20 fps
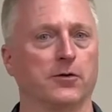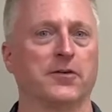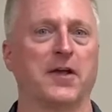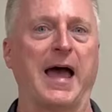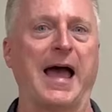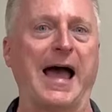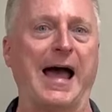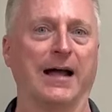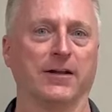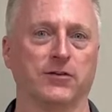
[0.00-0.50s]

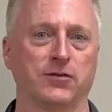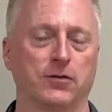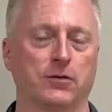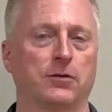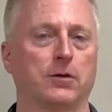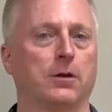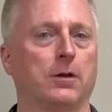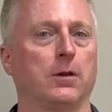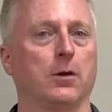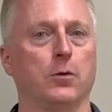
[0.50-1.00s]
hats,
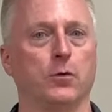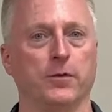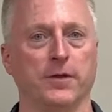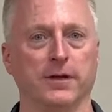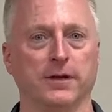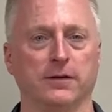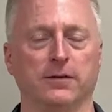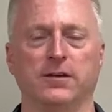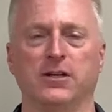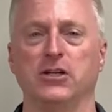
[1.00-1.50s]

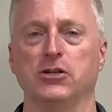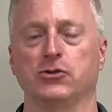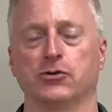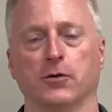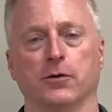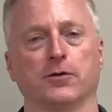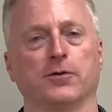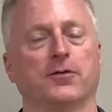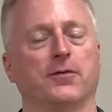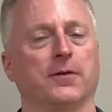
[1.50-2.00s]
clothing,
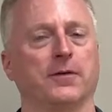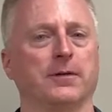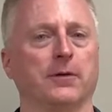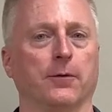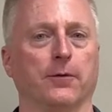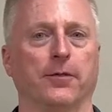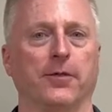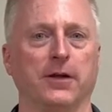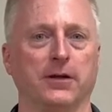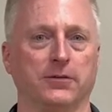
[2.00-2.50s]
t-shirts,
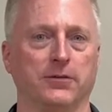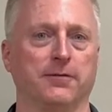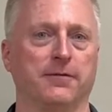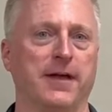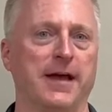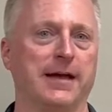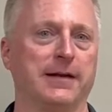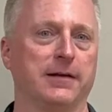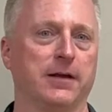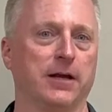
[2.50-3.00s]
things of
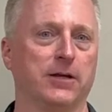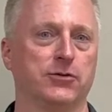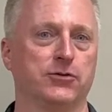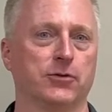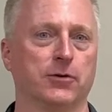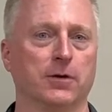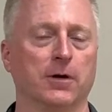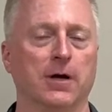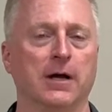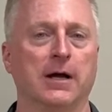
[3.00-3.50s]
that nature.